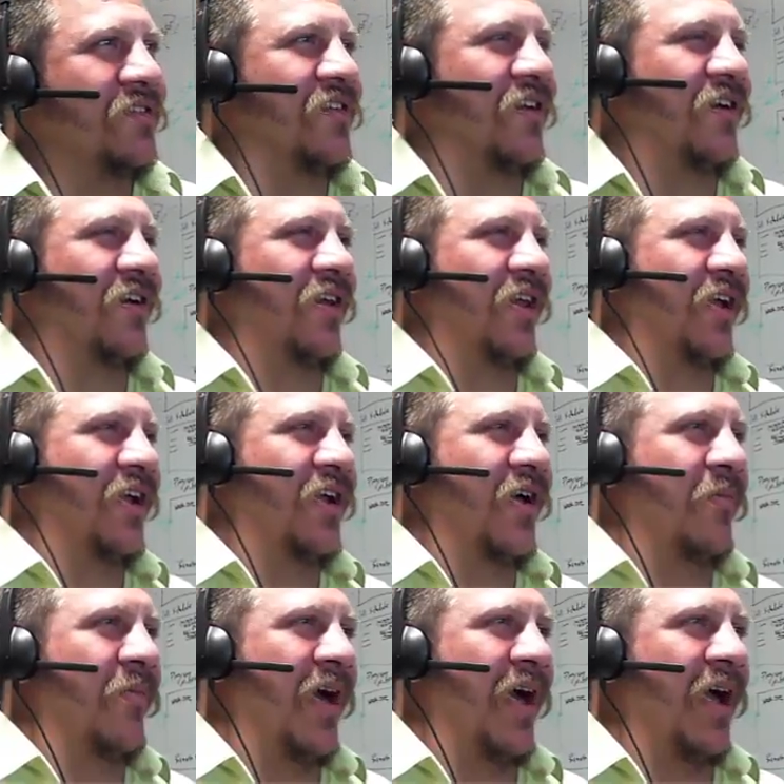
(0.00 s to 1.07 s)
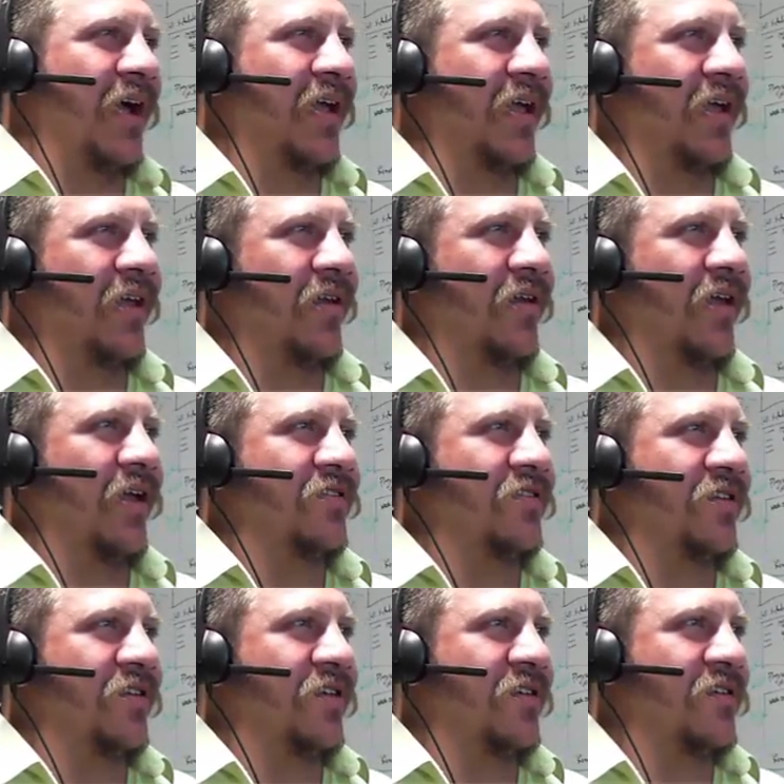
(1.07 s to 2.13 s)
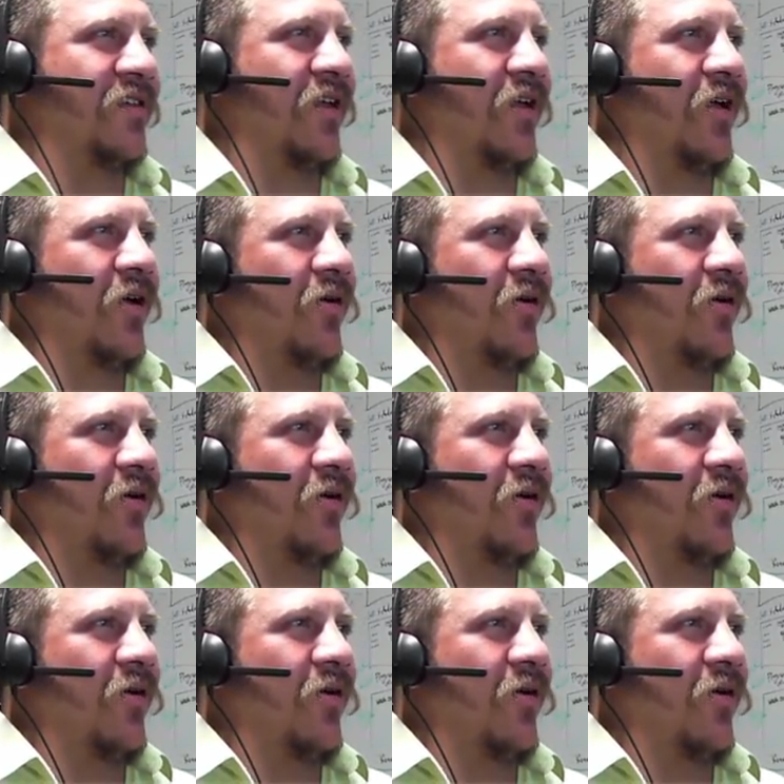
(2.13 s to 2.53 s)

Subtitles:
certainly come back and just